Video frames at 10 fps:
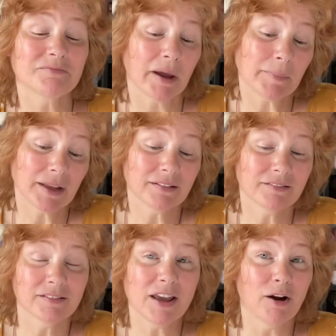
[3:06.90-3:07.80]
I mean,
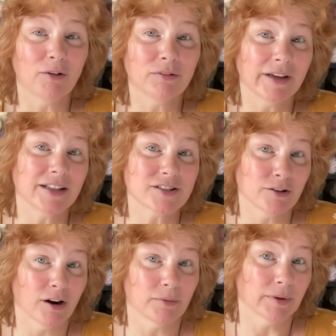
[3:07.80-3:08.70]
you know, it's
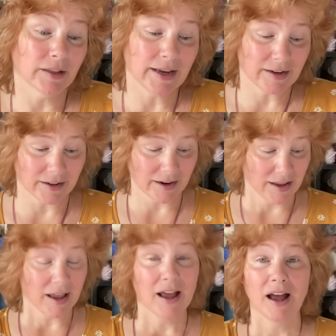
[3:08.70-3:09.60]
yarn related.
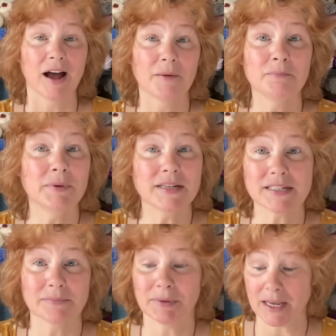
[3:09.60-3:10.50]
Be
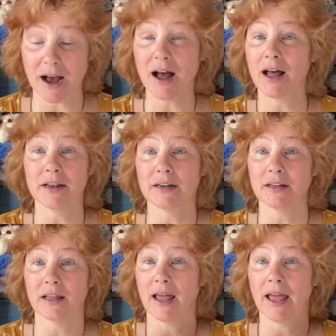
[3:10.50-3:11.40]
beyond
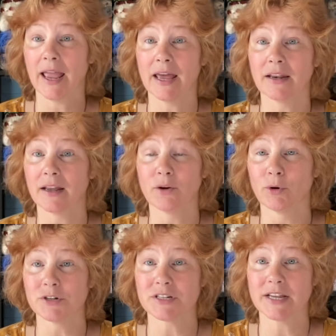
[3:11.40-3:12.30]
a hand knit
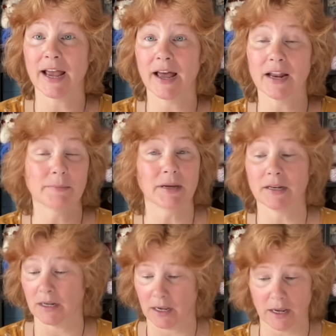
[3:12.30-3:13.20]
gorgeous hat. I
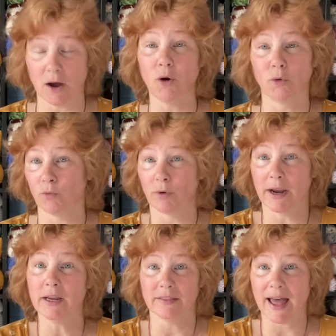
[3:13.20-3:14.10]
mean,
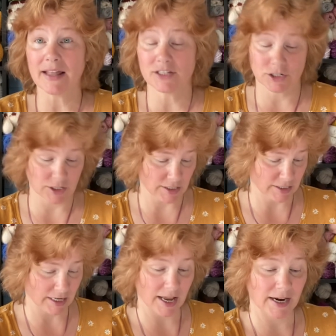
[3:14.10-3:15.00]
right? That's just
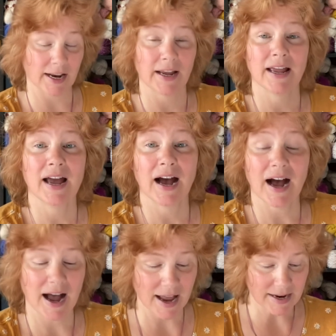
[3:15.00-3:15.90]
stunning.
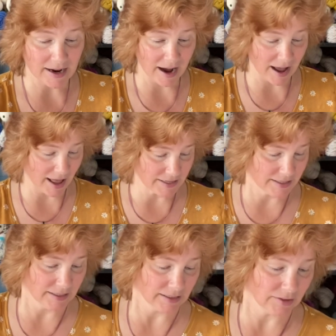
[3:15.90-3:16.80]
I got,
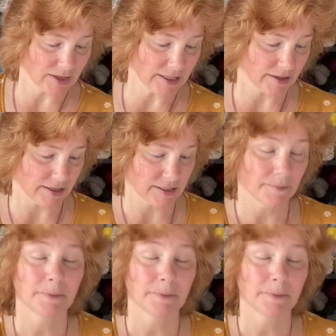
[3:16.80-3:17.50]
look at this.